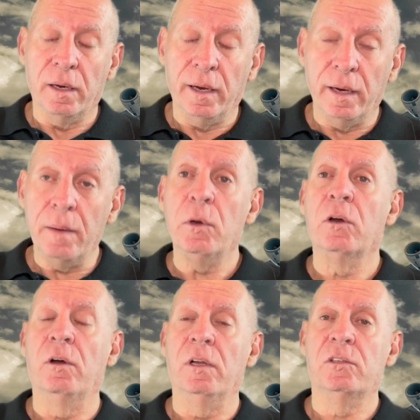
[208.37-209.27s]

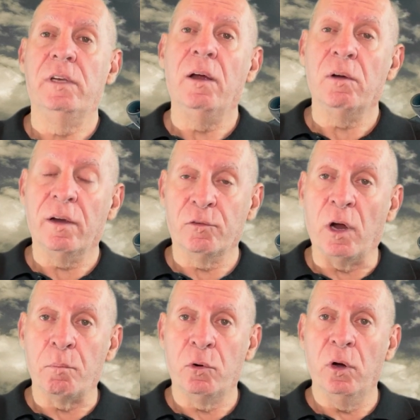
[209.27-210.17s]
immigrants now have
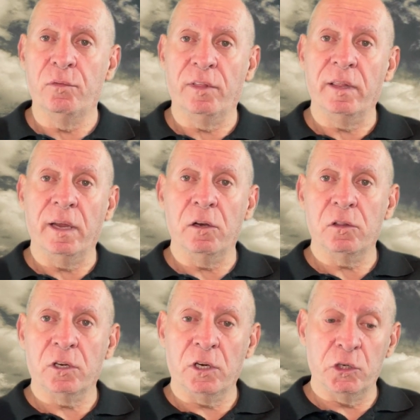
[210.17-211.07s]
got proof that they entered
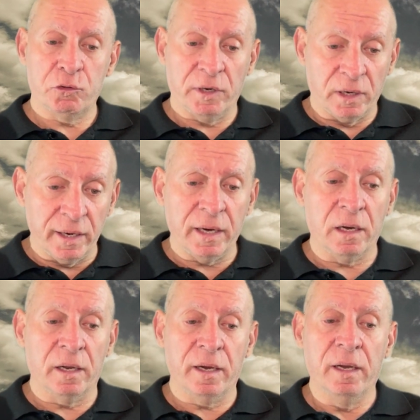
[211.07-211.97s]
the country
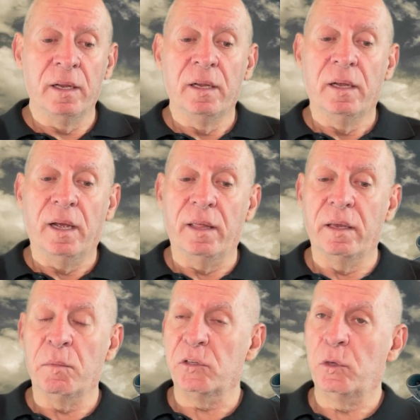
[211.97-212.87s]
legally, and
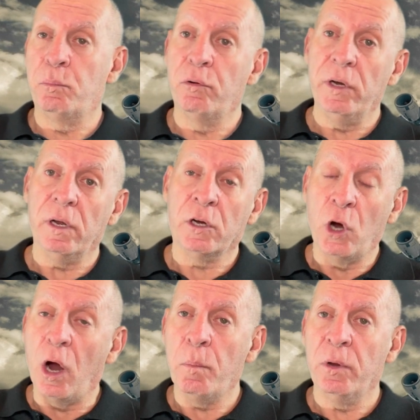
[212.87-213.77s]
they must print a
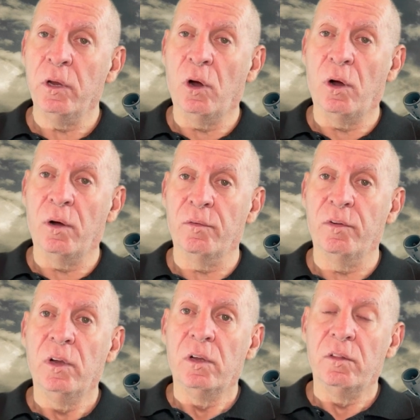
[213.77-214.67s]
copy
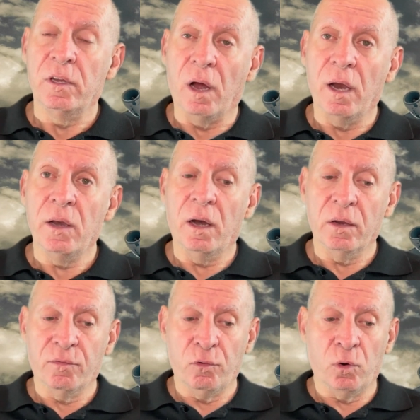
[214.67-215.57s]
of the
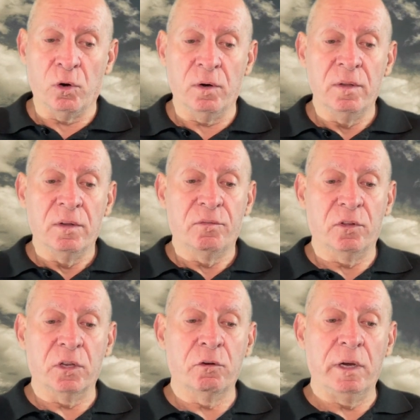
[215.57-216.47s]
I-94 for
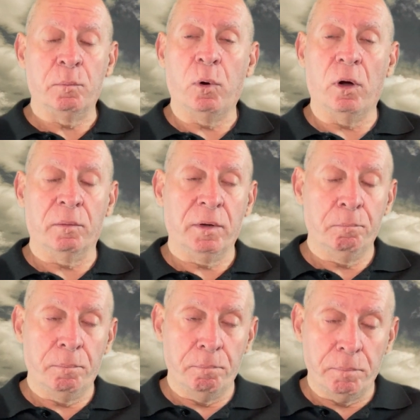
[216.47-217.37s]
the green card
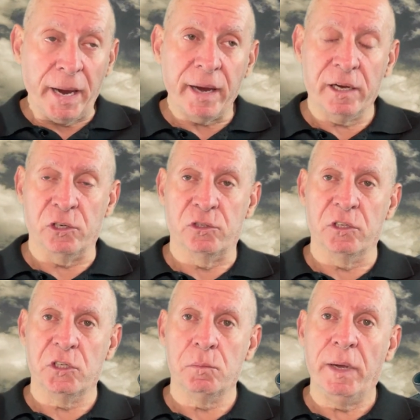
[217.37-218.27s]
package.
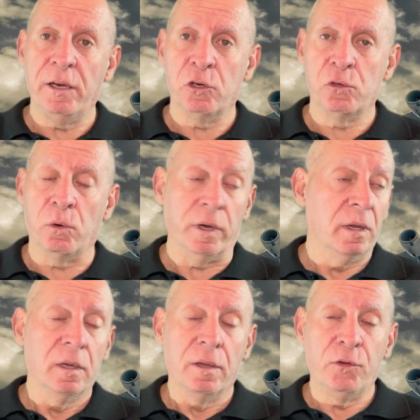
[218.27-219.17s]
This is mandatory.
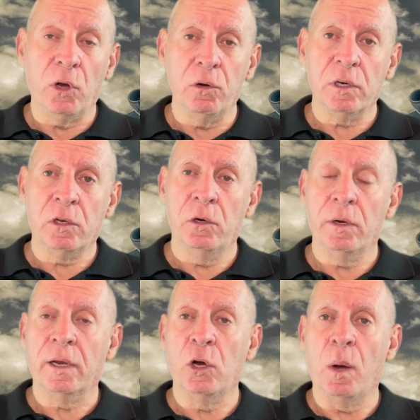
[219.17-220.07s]
If you don't include
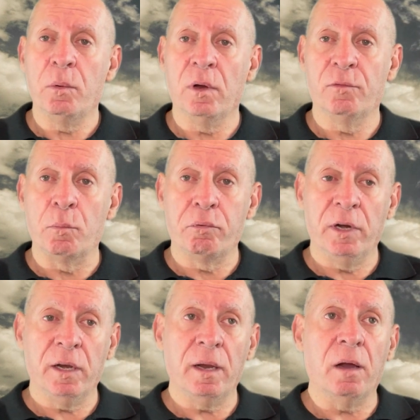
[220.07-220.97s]
a copy of the
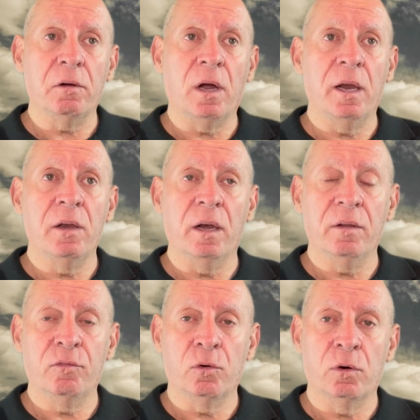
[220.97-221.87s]
printed out
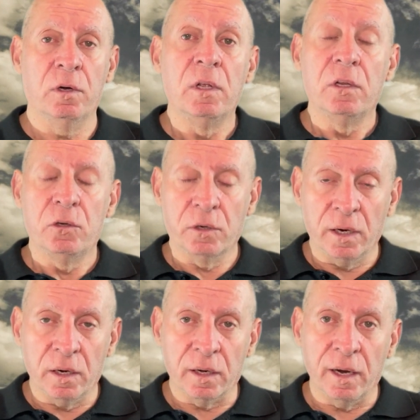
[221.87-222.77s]
I-94, you're
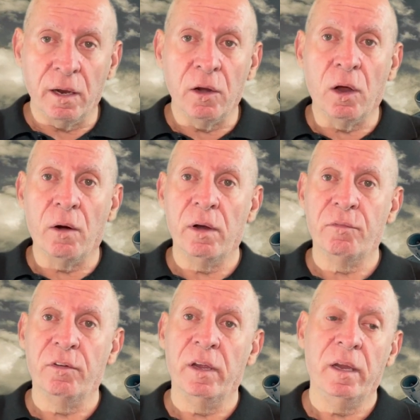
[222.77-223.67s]
going to get an
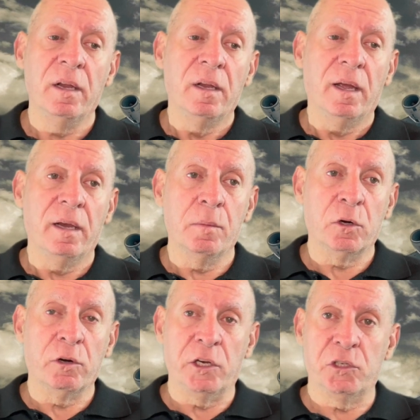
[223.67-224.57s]
RFE, and
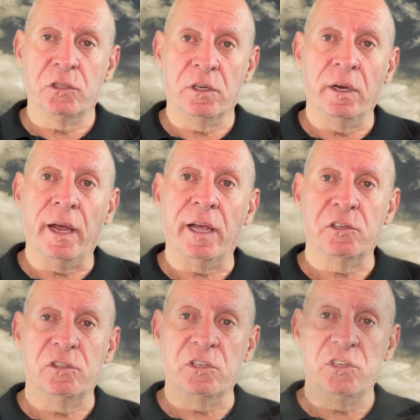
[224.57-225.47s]
immigration is going to
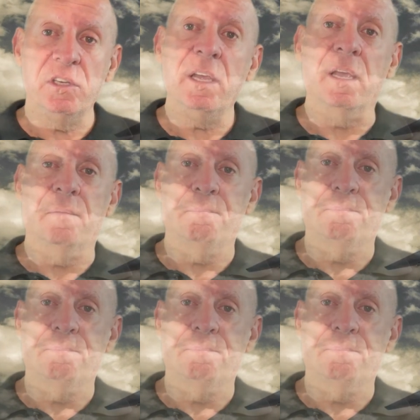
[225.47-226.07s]
ask to see it.